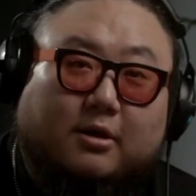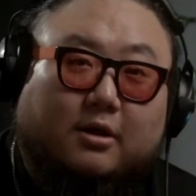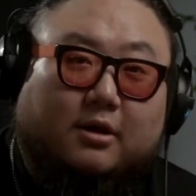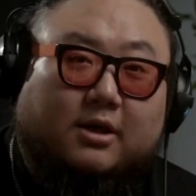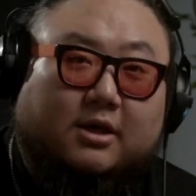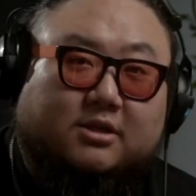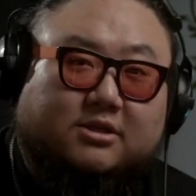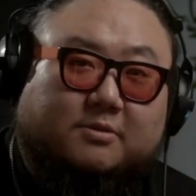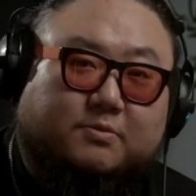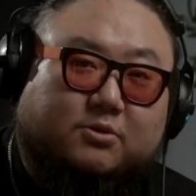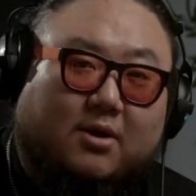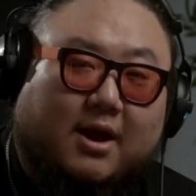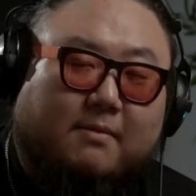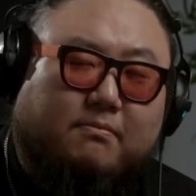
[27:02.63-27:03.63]
Hit the
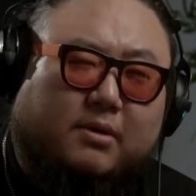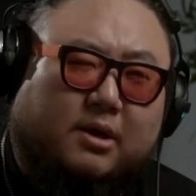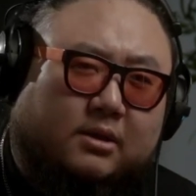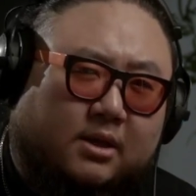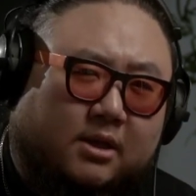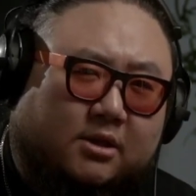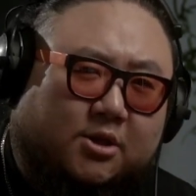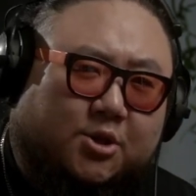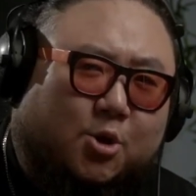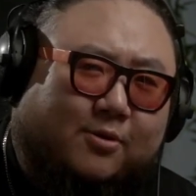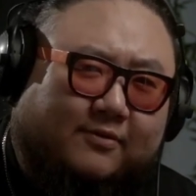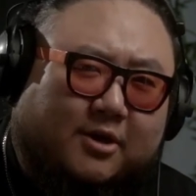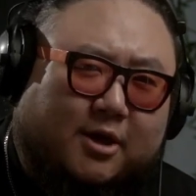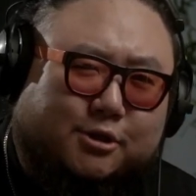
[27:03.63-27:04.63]
subscribe button. Hit the
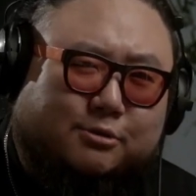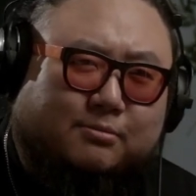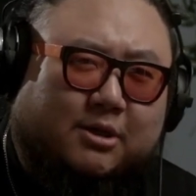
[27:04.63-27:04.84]
notification